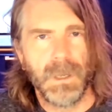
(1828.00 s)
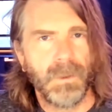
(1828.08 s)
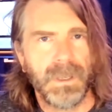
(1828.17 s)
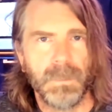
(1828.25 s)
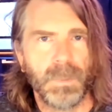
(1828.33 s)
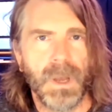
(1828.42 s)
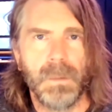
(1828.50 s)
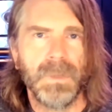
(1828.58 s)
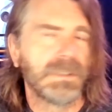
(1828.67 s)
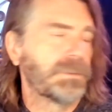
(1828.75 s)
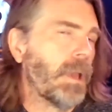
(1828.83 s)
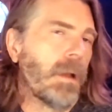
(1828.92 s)
hip hop
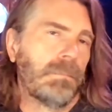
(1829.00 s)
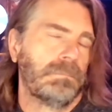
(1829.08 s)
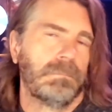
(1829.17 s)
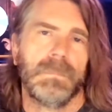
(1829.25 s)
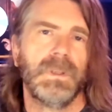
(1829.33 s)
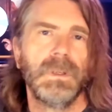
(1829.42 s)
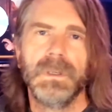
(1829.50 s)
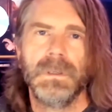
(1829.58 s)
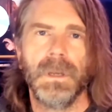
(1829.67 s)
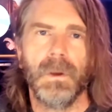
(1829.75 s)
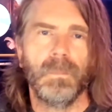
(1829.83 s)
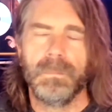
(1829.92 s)
mix?
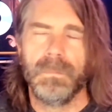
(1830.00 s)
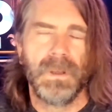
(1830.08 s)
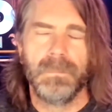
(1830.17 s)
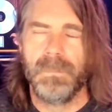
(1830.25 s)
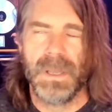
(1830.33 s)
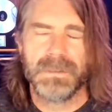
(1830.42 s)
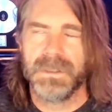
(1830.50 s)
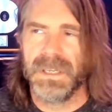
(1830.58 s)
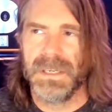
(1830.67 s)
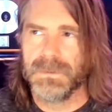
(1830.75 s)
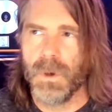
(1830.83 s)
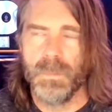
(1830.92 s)
No, mentally
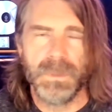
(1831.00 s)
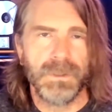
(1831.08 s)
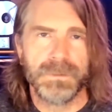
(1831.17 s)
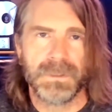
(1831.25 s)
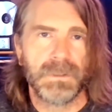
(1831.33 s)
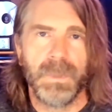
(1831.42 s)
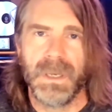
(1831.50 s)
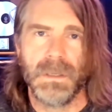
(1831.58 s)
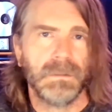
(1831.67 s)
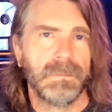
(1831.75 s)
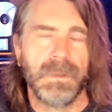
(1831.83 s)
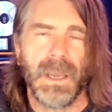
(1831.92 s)
it's all music to me.
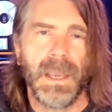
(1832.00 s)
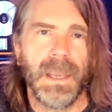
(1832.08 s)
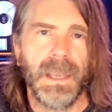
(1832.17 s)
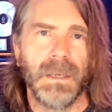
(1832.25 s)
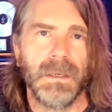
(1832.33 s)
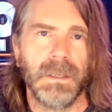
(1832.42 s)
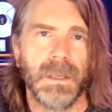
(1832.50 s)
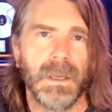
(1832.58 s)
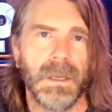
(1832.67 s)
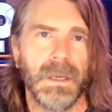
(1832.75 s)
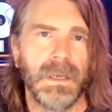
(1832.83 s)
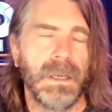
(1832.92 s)
And
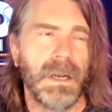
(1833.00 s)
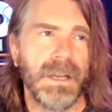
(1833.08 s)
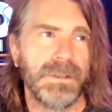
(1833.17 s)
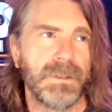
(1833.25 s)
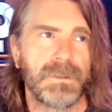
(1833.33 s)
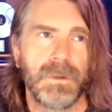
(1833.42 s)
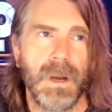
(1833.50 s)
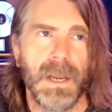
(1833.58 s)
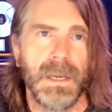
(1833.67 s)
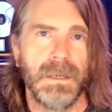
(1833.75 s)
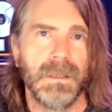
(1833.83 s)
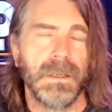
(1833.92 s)
I just try
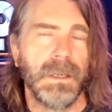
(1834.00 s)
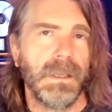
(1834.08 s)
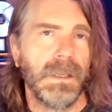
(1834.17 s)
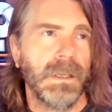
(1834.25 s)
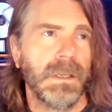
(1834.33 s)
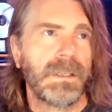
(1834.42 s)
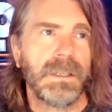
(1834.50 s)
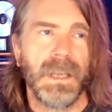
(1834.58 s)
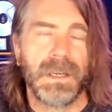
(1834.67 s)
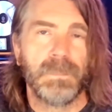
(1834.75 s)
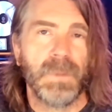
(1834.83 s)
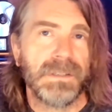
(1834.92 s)
and
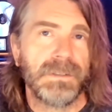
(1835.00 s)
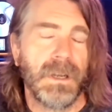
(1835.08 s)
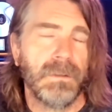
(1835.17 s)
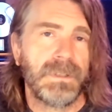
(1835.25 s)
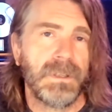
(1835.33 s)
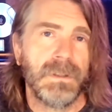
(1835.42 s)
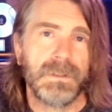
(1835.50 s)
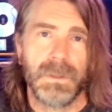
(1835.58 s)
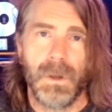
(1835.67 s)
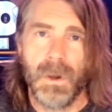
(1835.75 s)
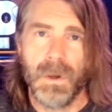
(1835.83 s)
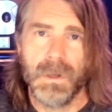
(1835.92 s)
connect myself to the
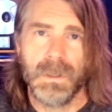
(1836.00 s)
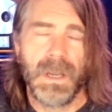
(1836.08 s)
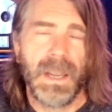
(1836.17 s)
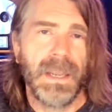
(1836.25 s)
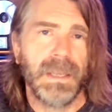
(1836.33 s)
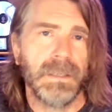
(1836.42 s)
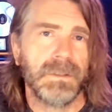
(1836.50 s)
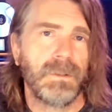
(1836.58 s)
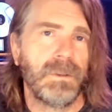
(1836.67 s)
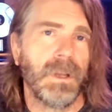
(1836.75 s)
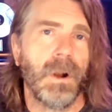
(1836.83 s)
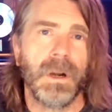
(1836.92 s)
song and to
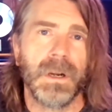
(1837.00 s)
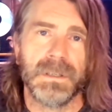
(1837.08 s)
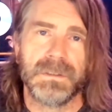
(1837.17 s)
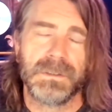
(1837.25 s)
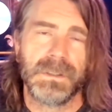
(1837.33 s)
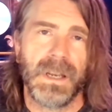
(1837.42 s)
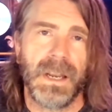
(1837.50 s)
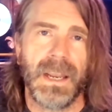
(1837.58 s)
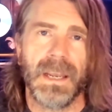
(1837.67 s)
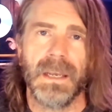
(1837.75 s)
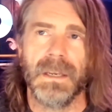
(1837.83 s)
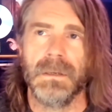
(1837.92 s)
the artist
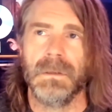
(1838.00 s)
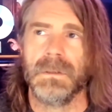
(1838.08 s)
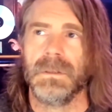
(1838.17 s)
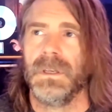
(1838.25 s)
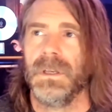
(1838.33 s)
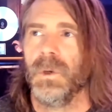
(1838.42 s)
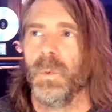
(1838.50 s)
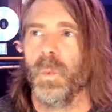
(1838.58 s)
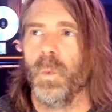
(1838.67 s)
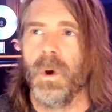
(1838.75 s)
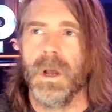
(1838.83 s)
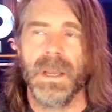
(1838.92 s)
and
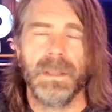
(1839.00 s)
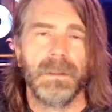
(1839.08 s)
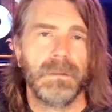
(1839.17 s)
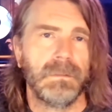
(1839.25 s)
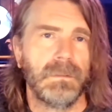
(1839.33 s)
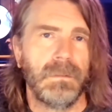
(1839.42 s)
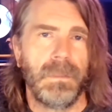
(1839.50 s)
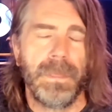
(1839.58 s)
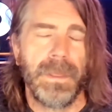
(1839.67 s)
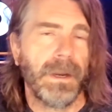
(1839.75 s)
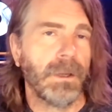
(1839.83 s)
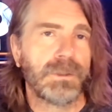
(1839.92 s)
what
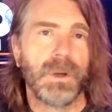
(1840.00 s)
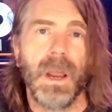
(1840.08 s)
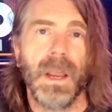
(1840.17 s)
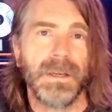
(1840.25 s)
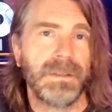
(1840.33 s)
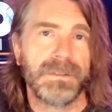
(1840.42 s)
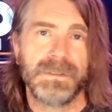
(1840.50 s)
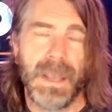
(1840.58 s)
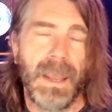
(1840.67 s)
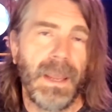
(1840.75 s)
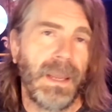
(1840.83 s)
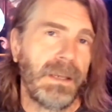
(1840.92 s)
they're trying to
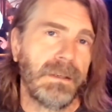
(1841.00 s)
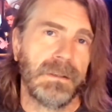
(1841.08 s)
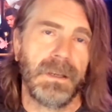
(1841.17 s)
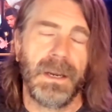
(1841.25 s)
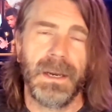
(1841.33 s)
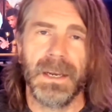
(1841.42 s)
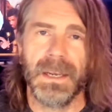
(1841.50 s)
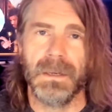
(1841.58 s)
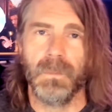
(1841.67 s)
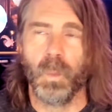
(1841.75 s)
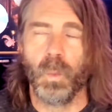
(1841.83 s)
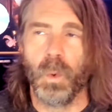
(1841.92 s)
say
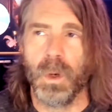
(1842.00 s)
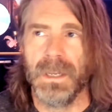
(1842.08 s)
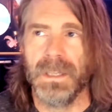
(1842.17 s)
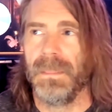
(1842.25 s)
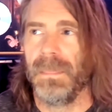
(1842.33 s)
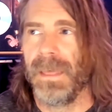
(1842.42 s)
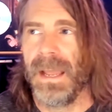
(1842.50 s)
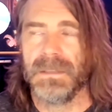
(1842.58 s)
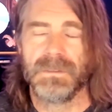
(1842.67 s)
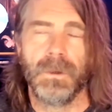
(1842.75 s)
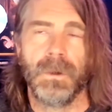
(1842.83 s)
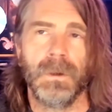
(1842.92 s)
and what that
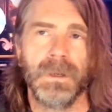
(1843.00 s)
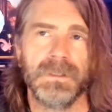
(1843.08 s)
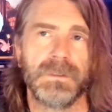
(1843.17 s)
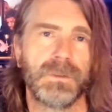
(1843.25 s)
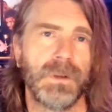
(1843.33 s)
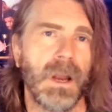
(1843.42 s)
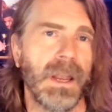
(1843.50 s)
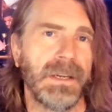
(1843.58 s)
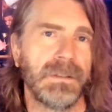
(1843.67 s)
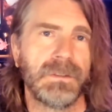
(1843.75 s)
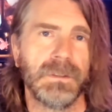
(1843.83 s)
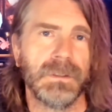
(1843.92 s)
song is
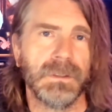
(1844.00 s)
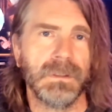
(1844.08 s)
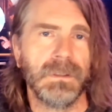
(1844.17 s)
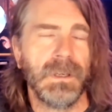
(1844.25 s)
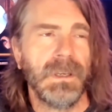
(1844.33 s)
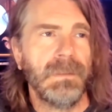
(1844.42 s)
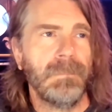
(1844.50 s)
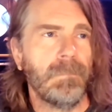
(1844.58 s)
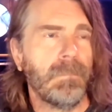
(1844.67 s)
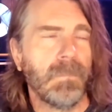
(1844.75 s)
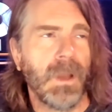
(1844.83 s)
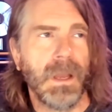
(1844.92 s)
trying to
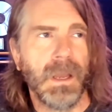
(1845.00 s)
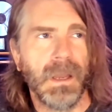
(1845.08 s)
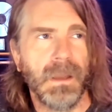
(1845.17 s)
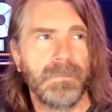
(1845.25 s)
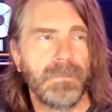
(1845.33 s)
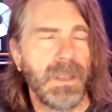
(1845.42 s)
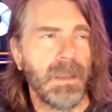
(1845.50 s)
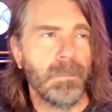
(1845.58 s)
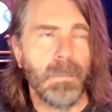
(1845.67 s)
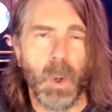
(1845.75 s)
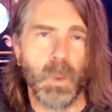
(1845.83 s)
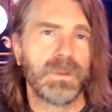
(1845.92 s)

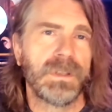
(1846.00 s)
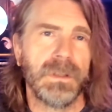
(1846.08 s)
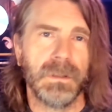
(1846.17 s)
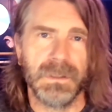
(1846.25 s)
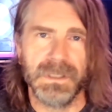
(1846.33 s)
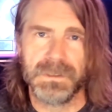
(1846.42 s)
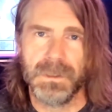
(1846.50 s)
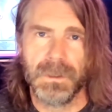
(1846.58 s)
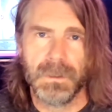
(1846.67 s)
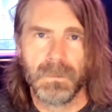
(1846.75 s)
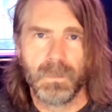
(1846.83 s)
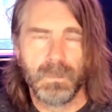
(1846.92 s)
emote to the
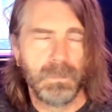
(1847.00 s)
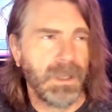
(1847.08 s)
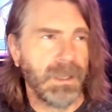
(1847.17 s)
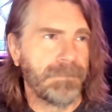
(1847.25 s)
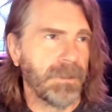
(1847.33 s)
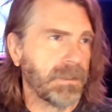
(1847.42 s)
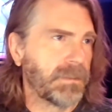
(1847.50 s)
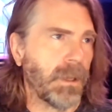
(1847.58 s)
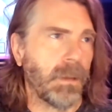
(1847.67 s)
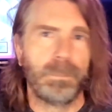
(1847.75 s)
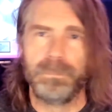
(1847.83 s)
listener. If it's a